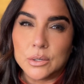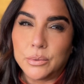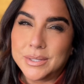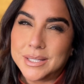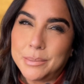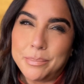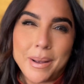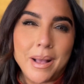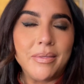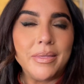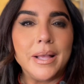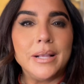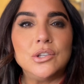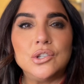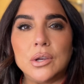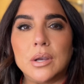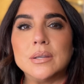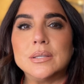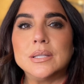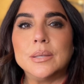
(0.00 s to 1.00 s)
it's about that
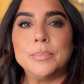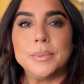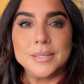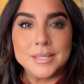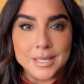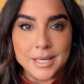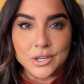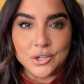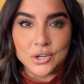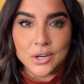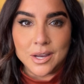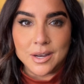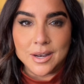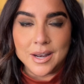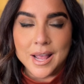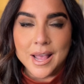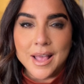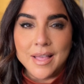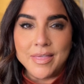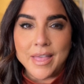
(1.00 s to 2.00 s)
juxtaposition
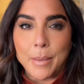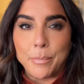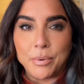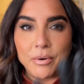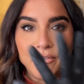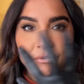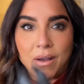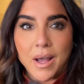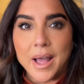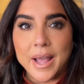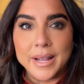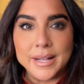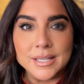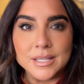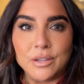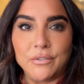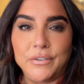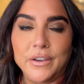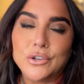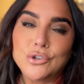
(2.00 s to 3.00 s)
that provides
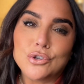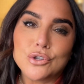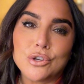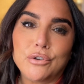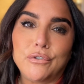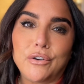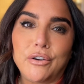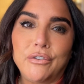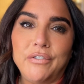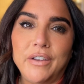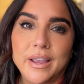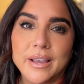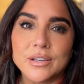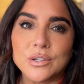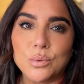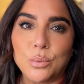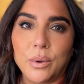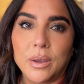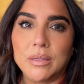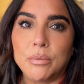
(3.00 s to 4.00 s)
the features of our
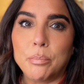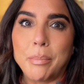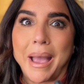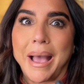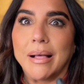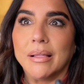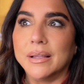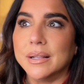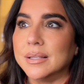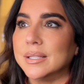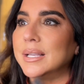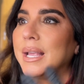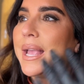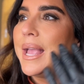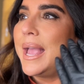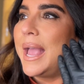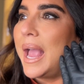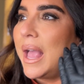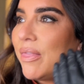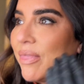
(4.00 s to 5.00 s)
face with balance.
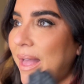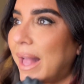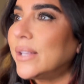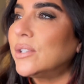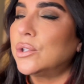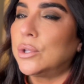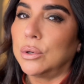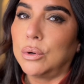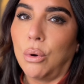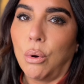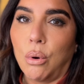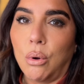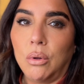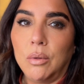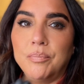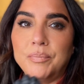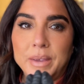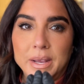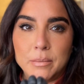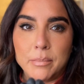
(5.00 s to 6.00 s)
And that's the
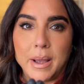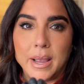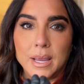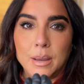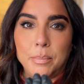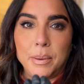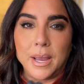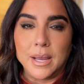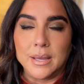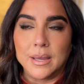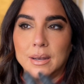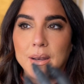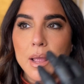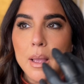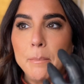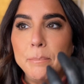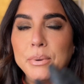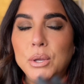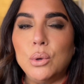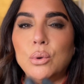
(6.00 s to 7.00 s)
goal, in my opinion.
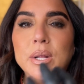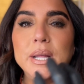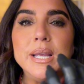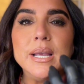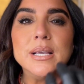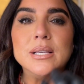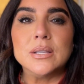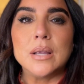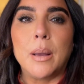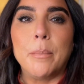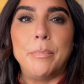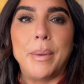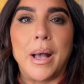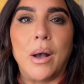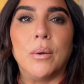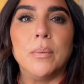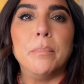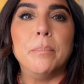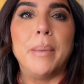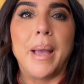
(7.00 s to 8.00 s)
Beauty is
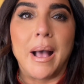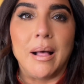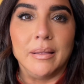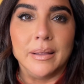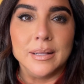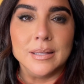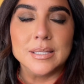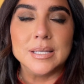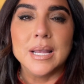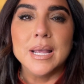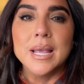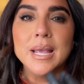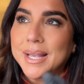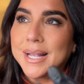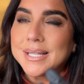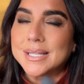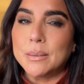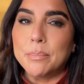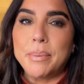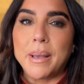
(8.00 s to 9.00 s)
about balance.
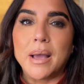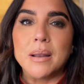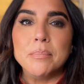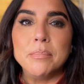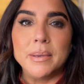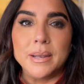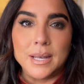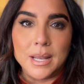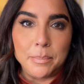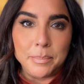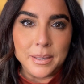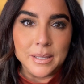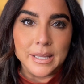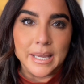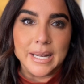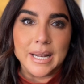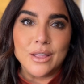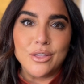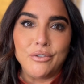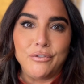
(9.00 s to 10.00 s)
It's about
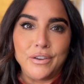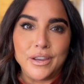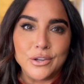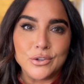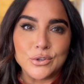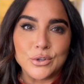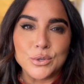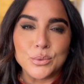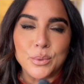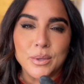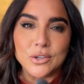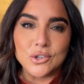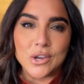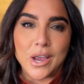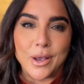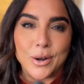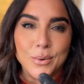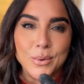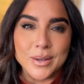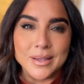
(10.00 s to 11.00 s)
manipulating the features with
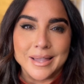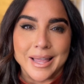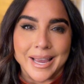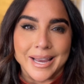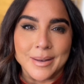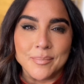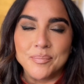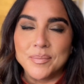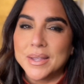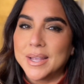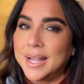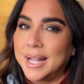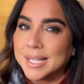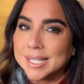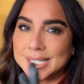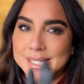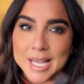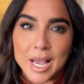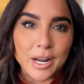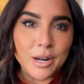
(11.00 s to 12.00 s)
shadow and light.
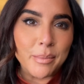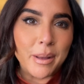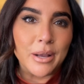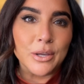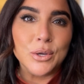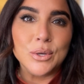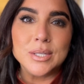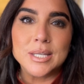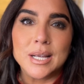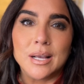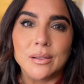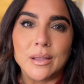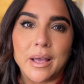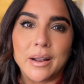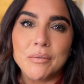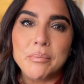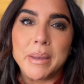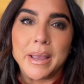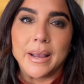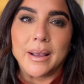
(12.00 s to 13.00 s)
It's not about using a lot
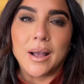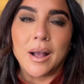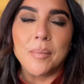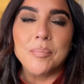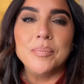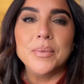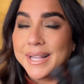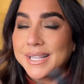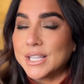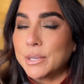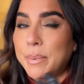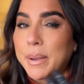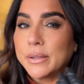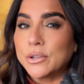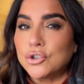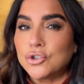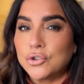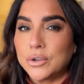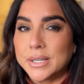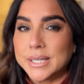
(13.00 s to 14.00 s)
of makeup. It's about
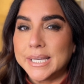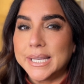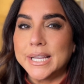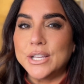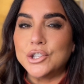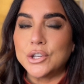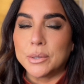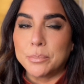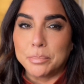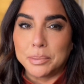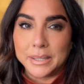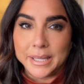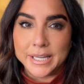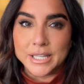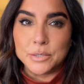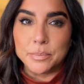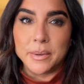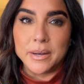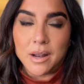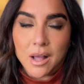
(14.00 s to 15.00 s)
strategic
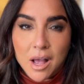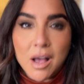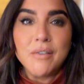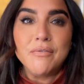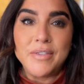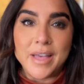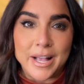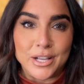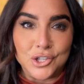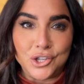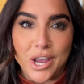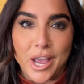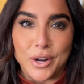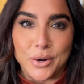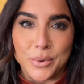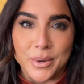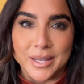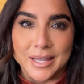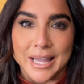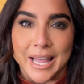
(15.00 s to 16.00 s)
placement of that
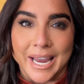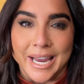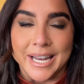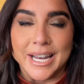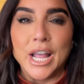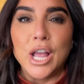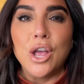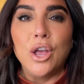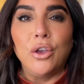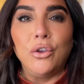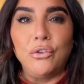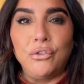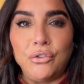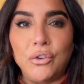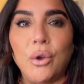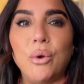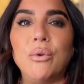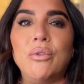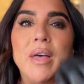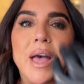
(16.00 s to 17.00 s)
shadow and light,
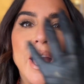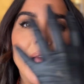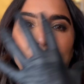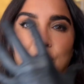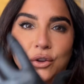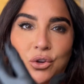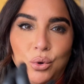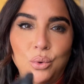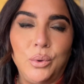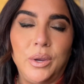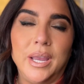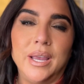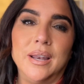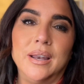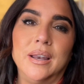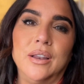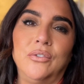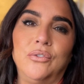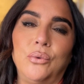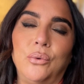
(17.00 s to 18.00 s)
so that you
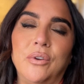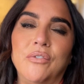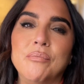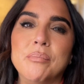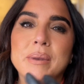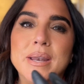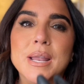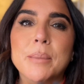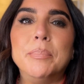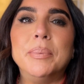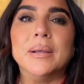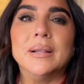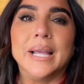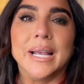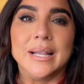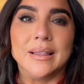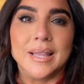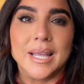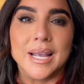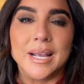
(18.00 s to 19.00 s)
can sort of
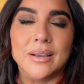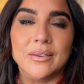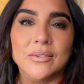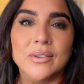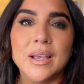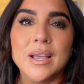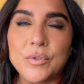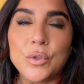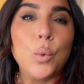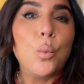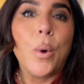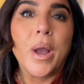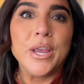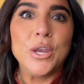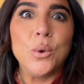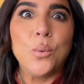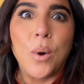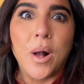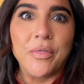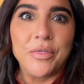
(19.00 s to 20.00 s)
manipulate things the way
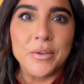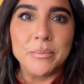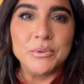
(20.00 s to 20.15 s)
you want them